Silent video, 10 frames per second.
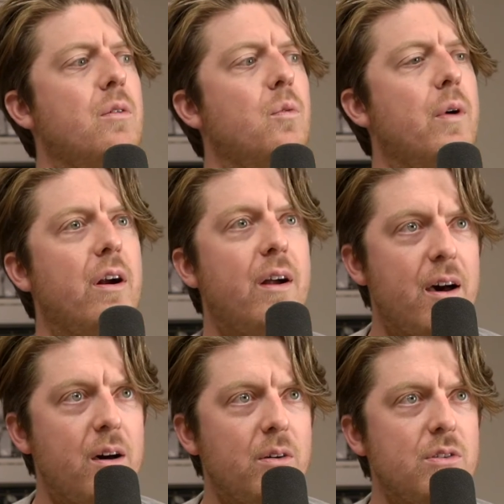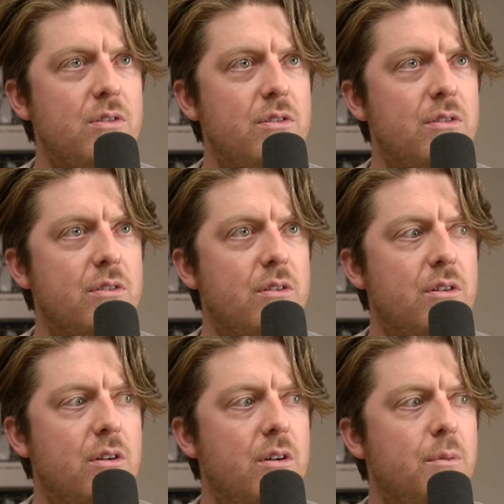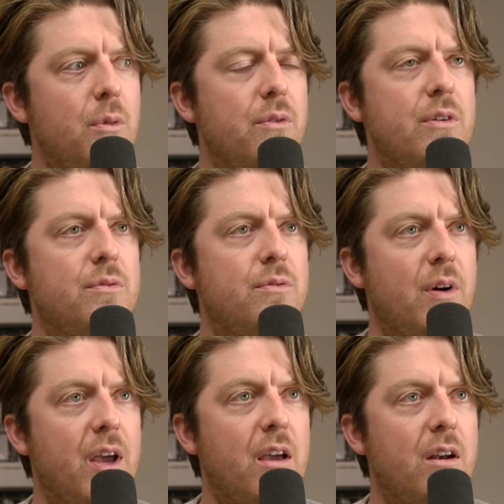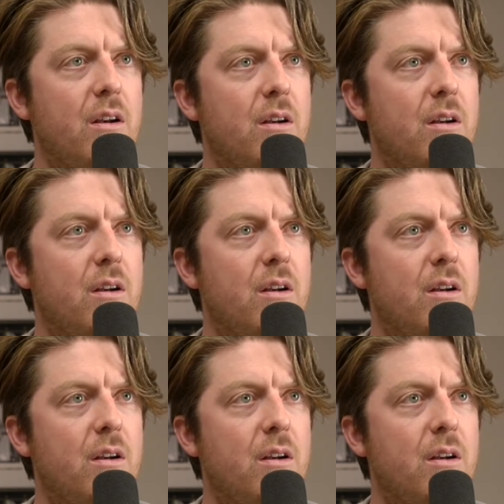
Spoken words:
warehouse, moving freight.